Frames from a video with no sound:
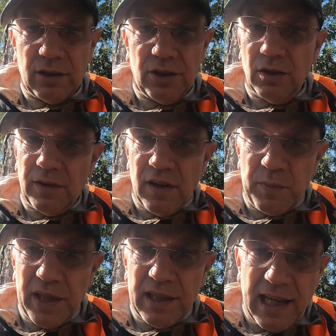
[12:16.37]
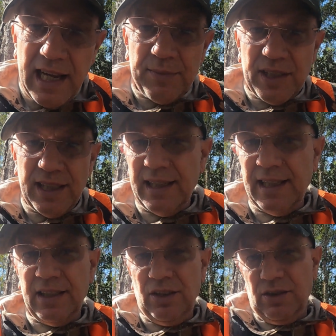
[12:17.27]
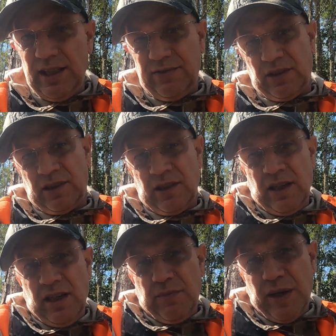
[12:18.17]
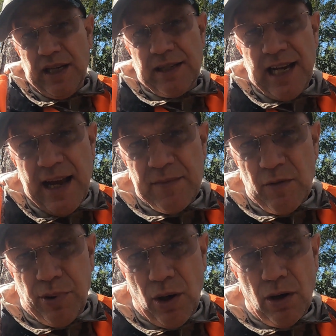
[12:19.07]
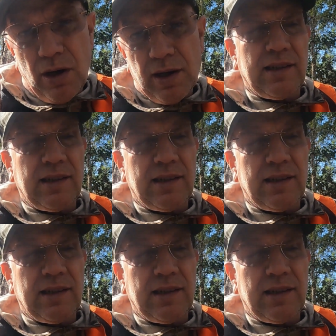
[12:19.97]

You don't have to pay a dime to get in. You don't have to pay a dime to park.